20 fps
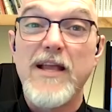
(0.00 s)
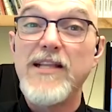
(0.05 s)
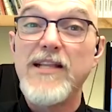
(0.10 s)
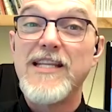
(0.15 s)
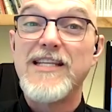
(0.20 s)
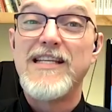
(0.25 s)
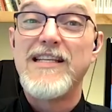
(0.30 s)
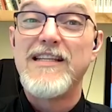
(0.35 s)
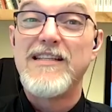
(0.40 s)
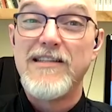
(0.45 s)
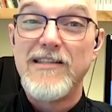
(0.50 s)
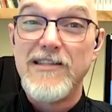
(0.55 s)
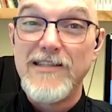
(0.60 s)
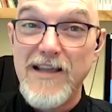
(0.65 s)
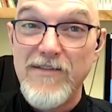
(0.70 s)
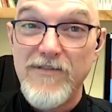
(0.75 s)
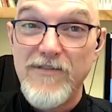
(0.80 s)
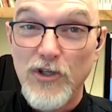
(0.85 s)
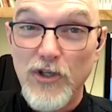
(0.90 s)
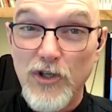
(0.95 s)
They didn't
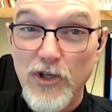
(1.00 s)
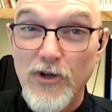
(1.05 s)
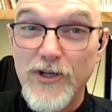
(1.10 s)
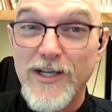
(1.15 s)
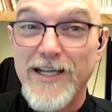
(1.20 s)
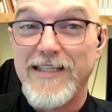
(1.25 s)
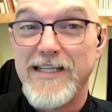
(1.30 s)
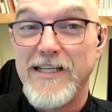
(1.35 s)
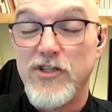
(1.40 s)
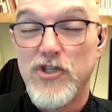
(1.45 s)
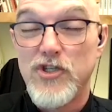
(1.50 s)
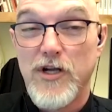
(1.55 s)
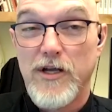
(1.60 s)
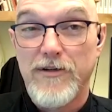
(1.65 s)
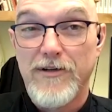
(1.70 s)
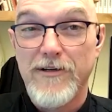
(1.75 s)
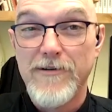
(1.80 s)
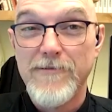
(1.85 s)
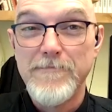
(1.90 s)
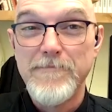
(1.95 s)
even look at each
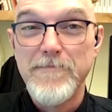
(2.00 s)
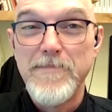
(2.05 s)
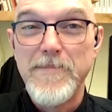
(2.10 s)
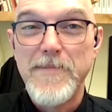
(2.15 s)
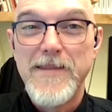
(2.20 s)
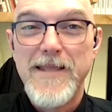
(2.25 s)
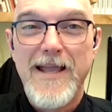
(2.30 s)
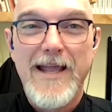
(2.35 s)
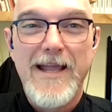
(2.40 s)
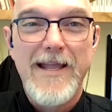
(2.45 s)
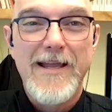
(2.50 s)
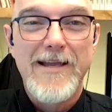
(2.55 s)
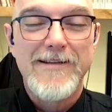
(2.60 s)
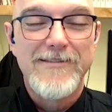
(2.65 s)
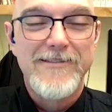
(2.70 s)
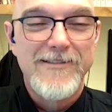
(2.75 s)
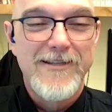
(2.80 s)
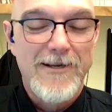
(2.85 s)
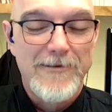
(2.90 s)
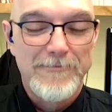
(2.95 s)
other,
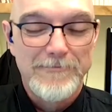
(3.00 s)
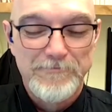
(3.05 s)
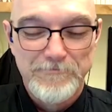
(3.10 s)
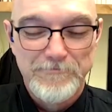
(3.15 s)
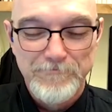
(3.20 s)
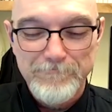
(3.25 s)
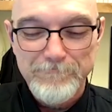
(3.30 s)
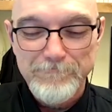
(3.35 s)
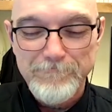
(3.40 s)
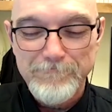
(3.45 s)
and that